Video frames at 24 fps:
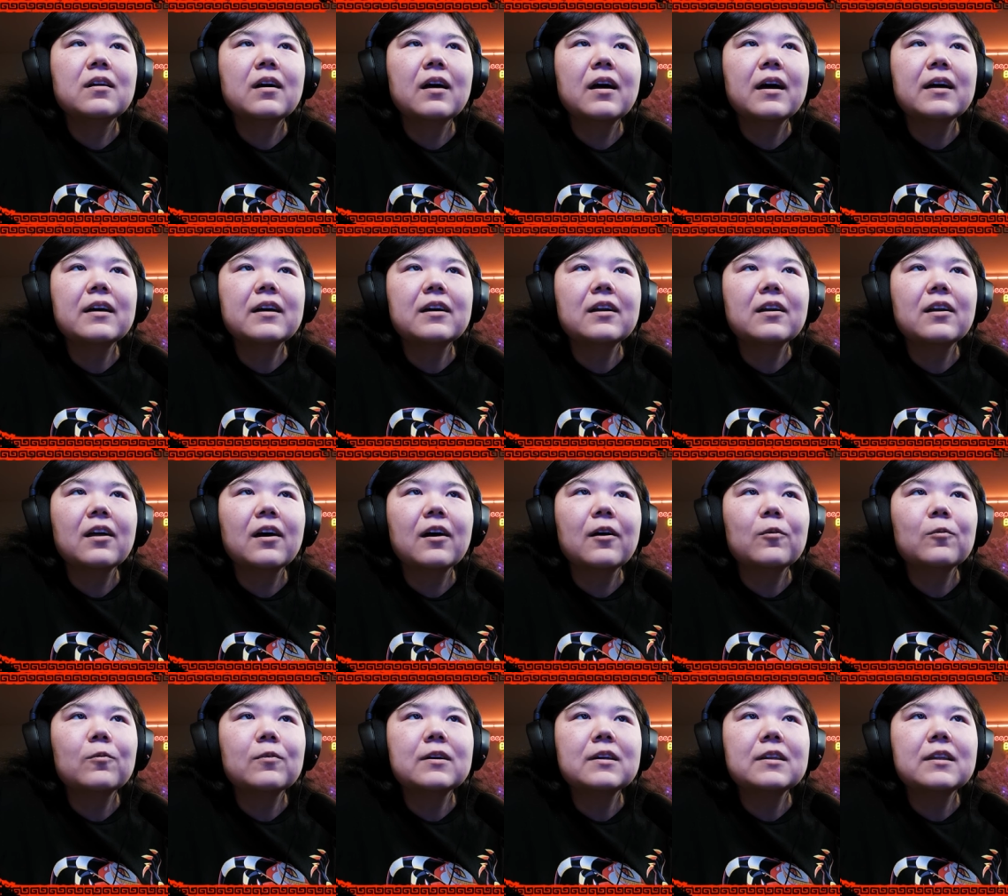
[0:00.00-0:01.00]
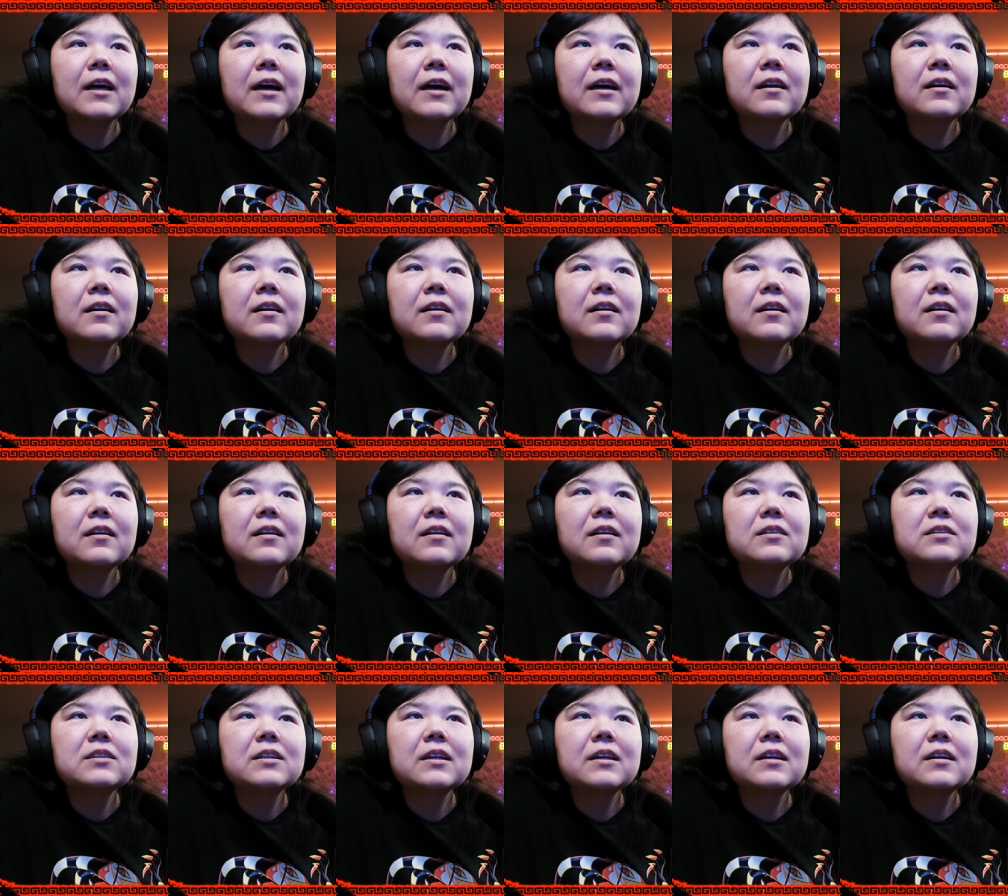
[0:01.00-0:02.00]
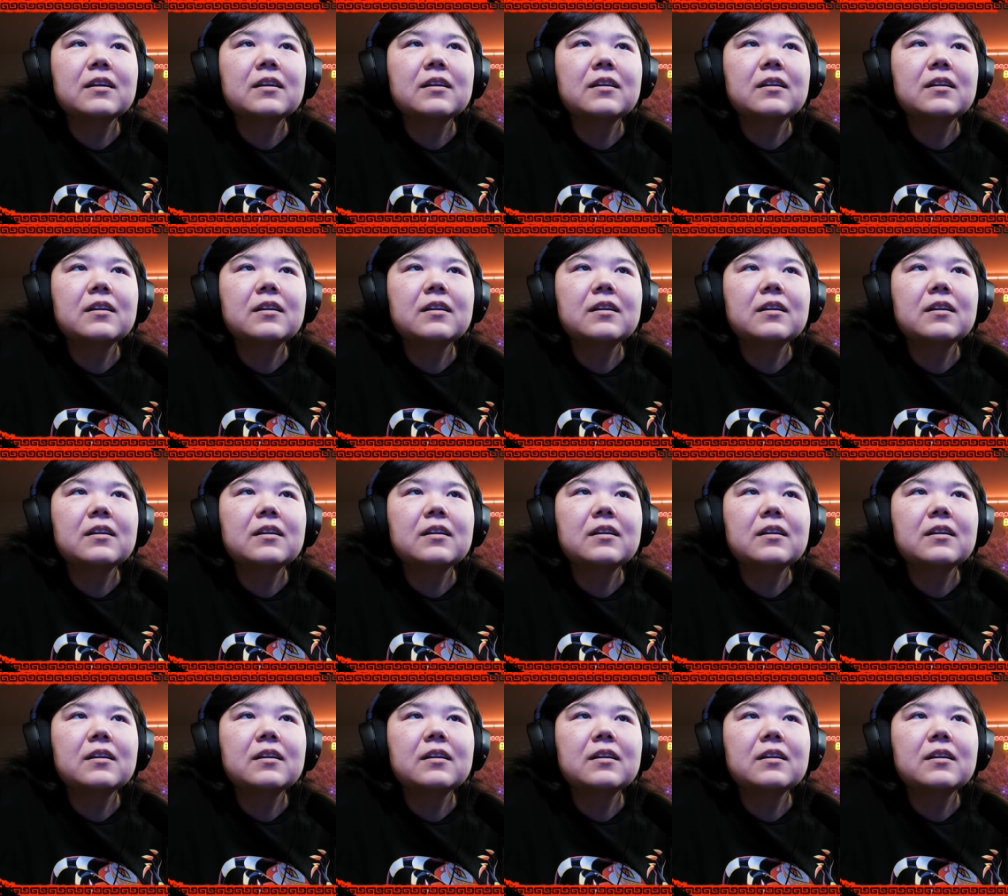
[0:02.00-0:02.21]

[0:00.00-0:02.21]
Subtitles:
I cannot read that. Is it?